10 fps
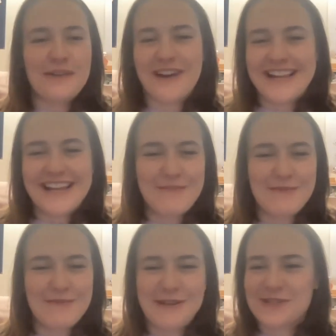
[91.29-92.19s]
writing
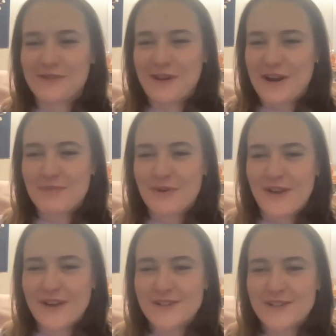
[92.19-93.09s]
emails to random
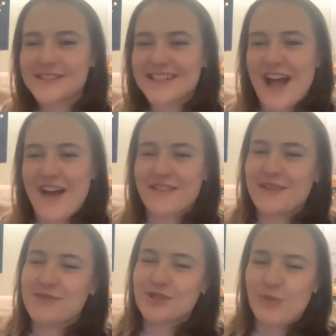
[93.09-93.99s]
professionals and
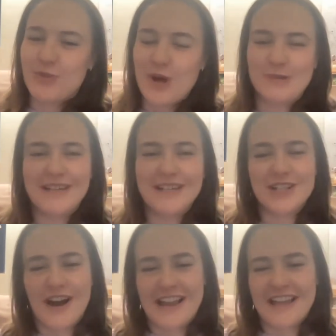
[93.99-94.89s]
having them respond to me
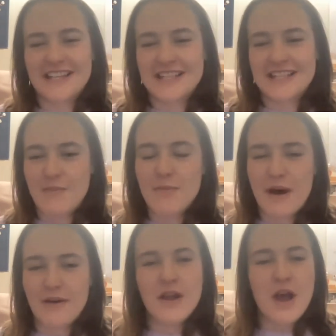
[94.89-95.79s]
and talking to them
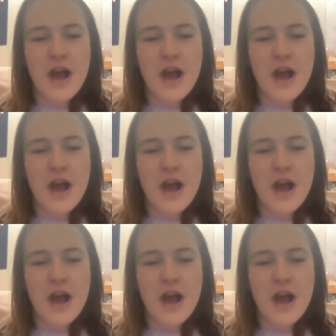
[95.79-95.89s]
about